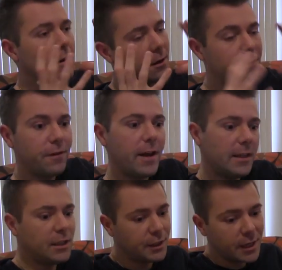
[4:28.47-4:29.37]
Her
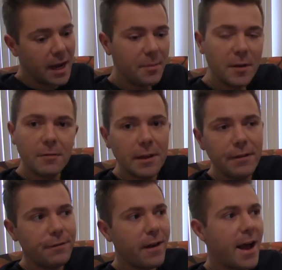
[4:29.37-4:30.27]
face, she's typing
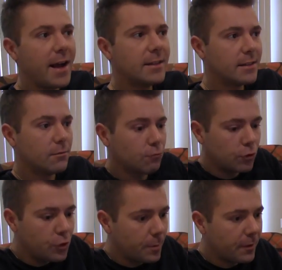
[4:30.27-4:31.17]
really fast,
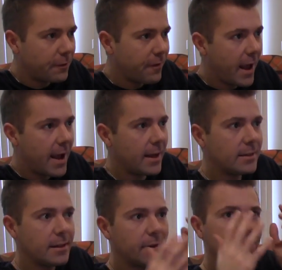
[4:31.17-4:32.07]
super
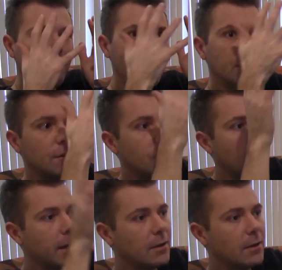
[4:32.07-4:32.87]
fast, and then her face will go.